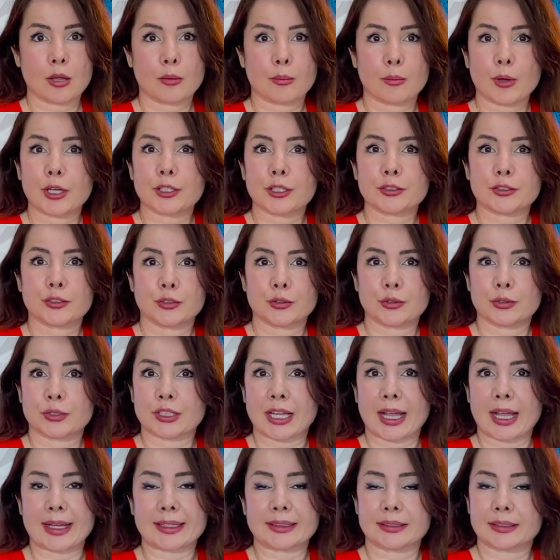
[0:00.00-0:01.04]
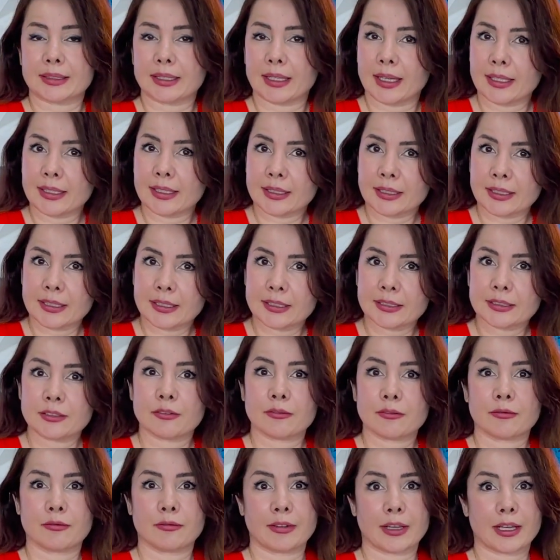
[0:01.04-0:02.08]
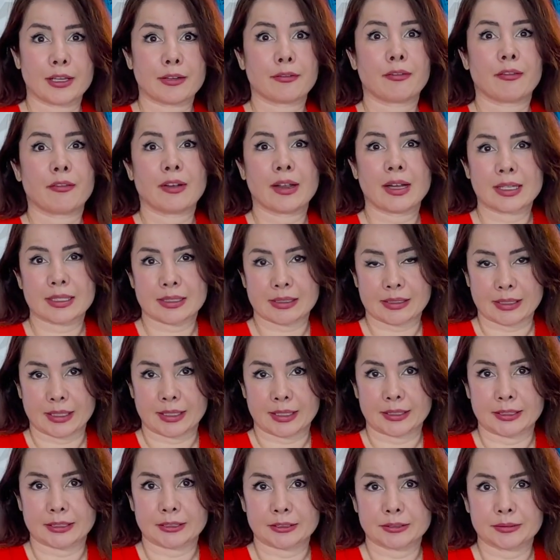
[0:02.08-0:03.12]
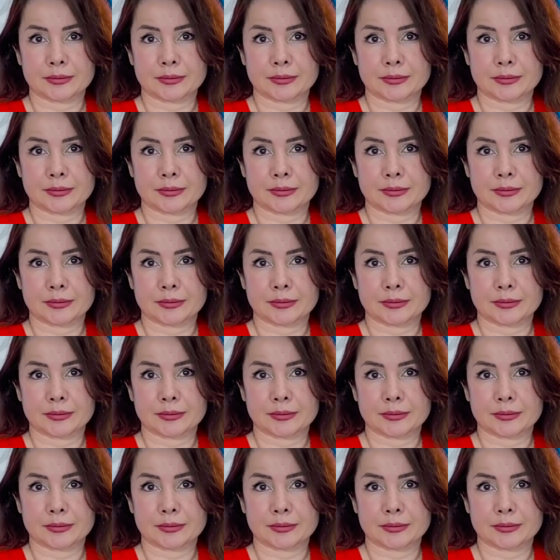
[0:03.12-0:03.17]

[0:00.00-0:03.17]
but you can take it way further.